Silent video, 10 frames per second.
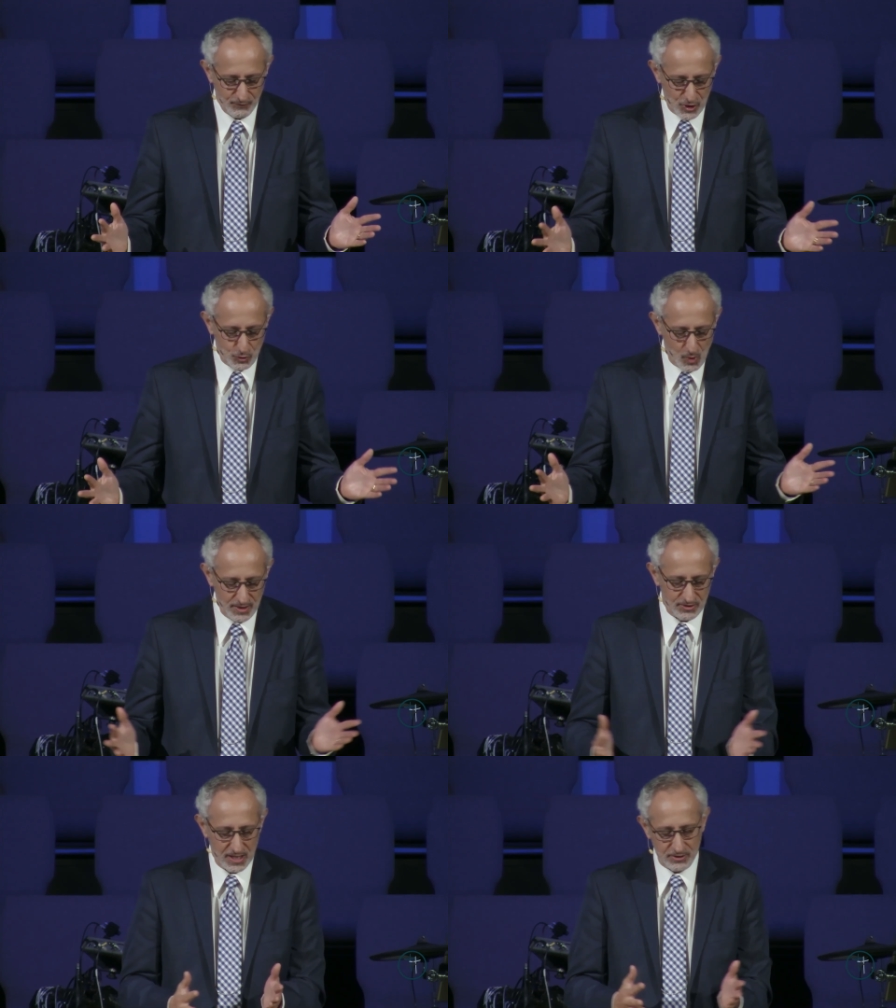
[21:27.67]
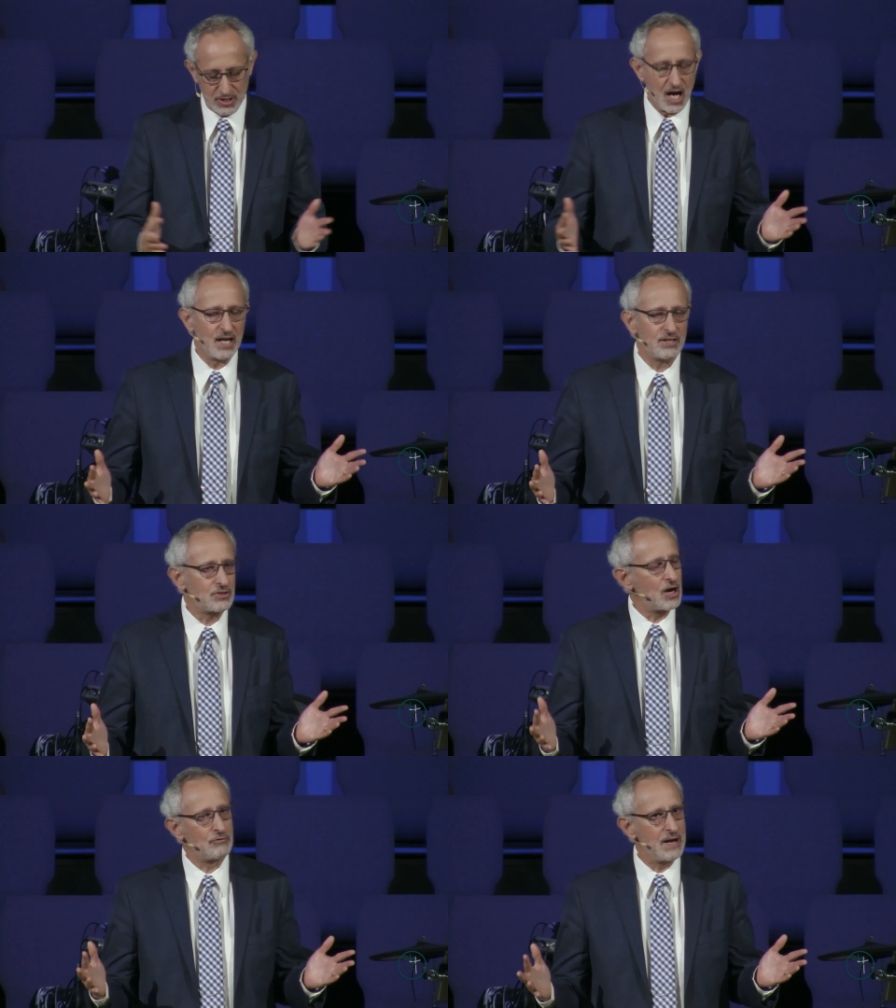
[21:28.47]
Verse 1 says, God
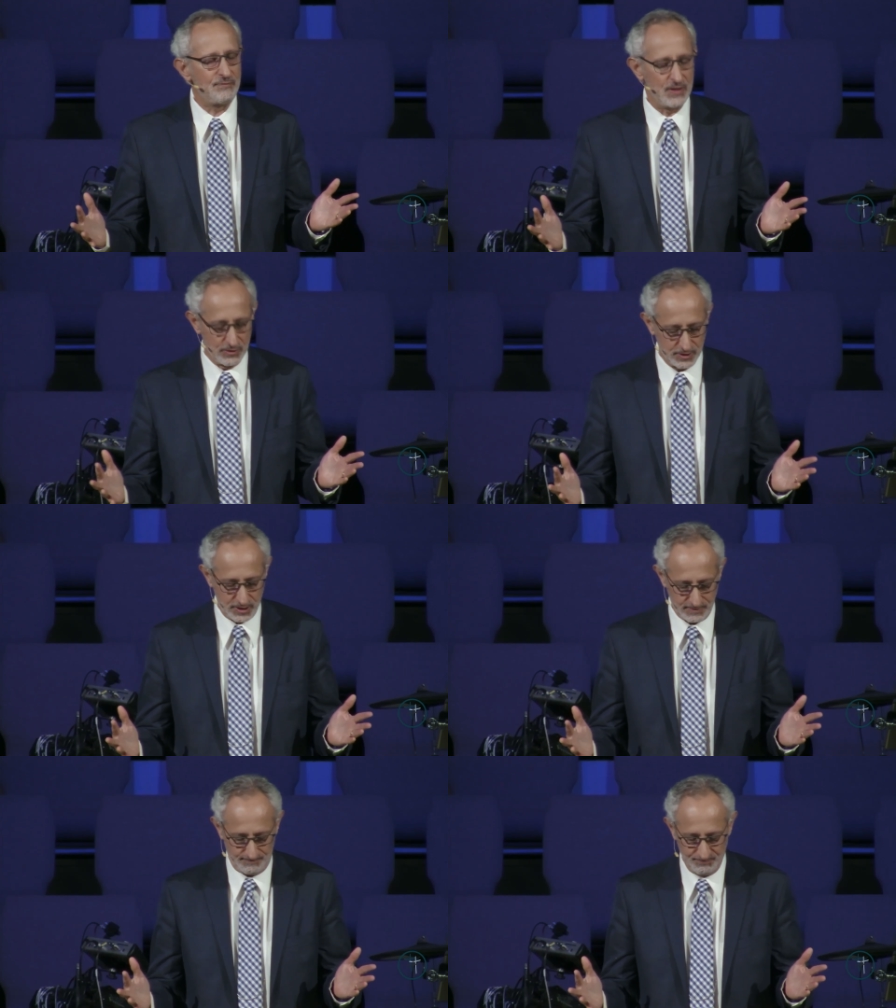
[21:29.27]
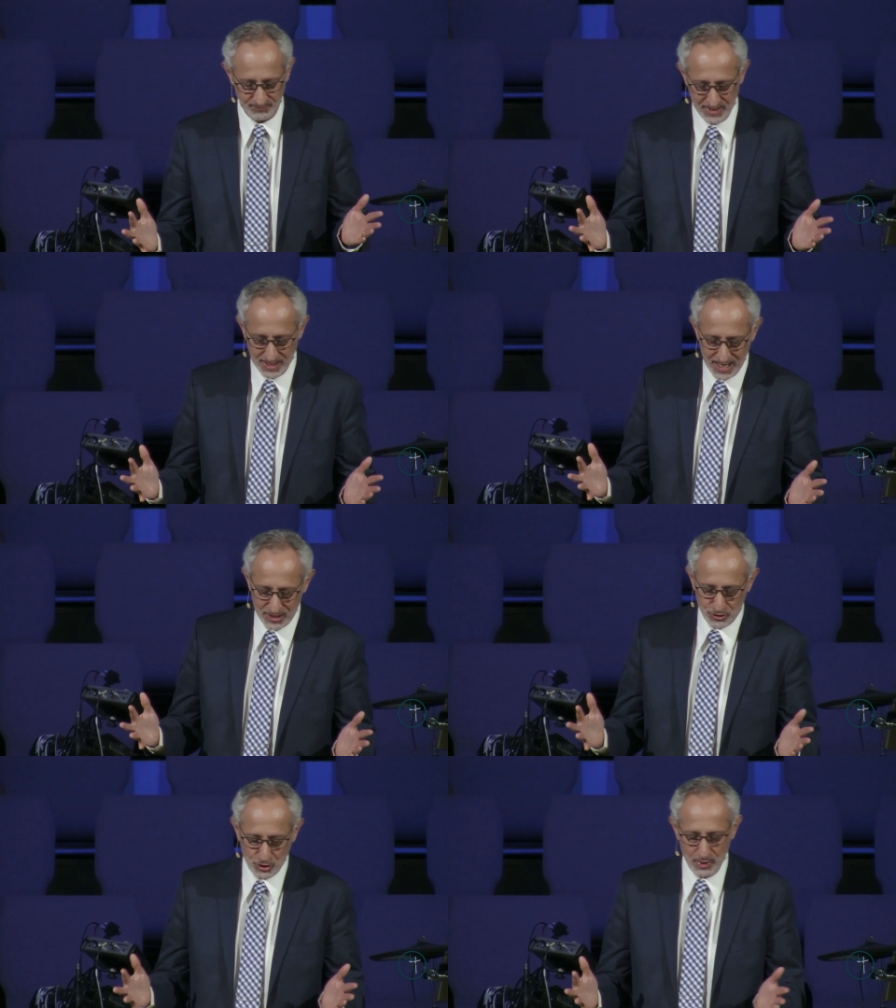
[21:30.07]
is our refuge
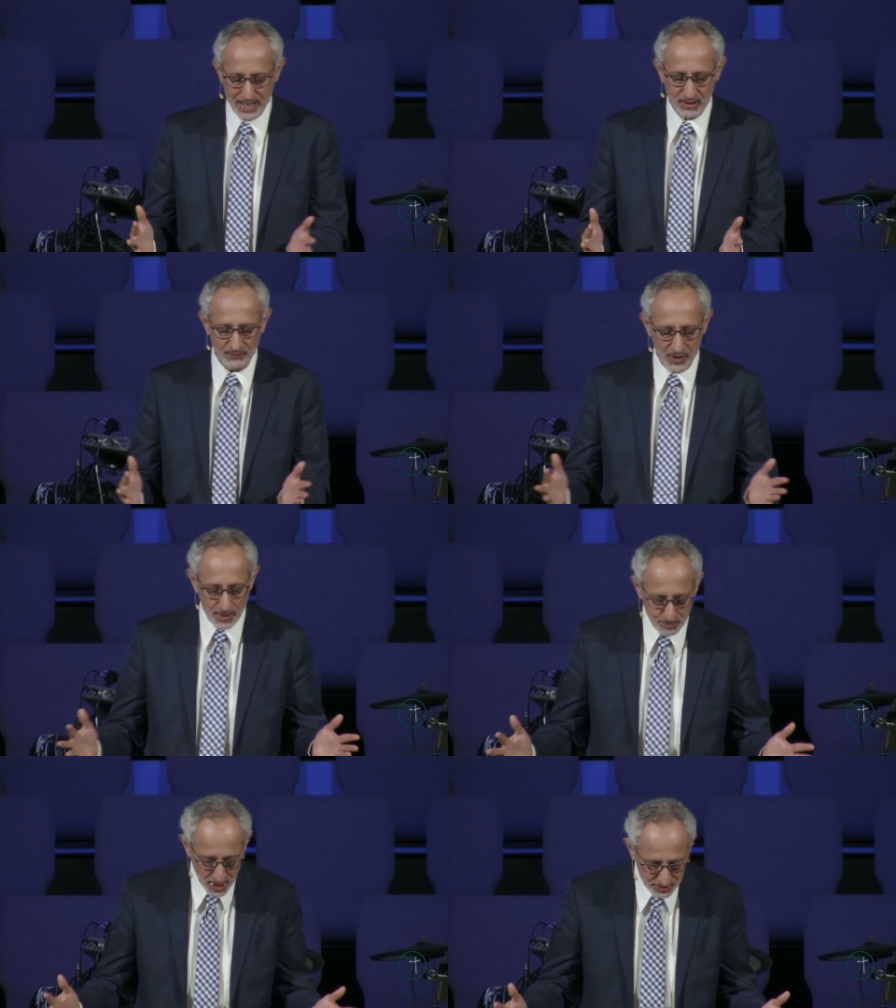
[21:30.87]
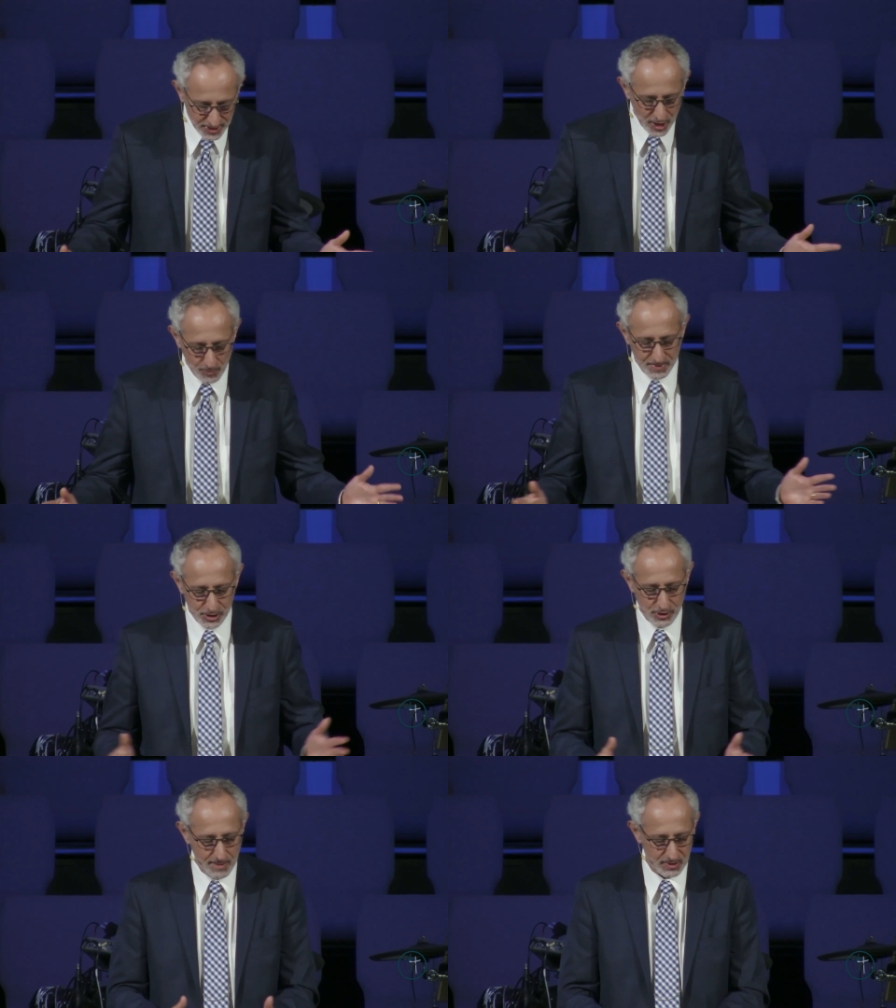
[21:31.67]
and strength, a very present help
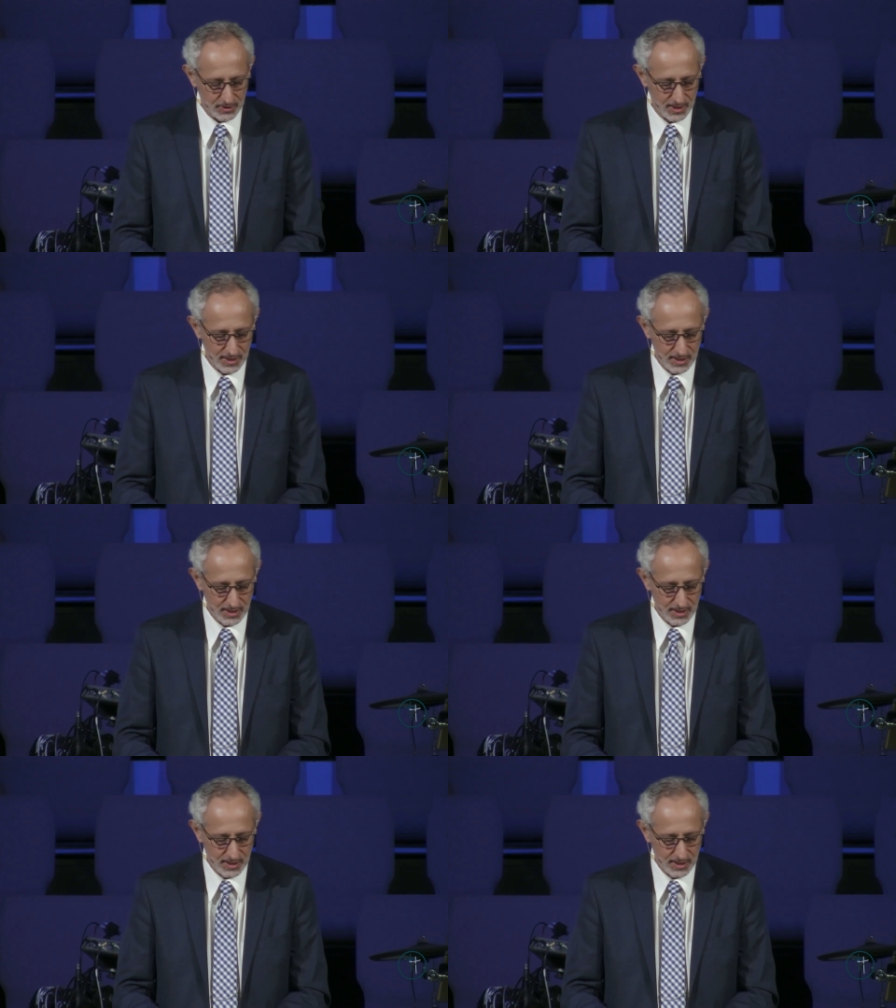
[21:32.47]
in trouble.